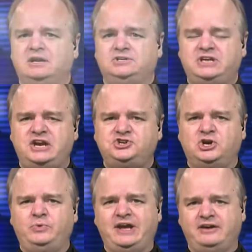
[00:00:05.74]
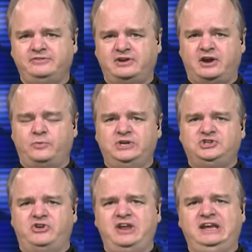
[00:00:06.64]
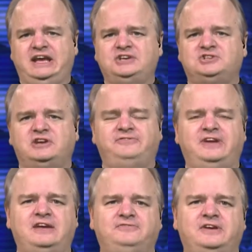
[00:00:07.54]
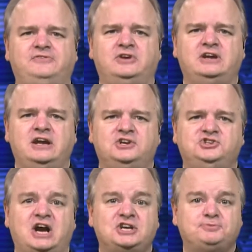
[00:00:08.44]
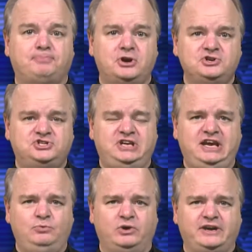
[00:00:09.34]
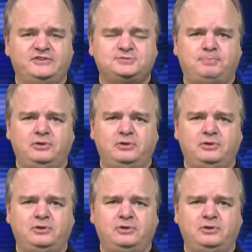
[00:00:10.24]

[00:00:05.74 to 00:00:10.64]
On today's show, we have a returning guest and a fan favorite. Josh Bernstein will give us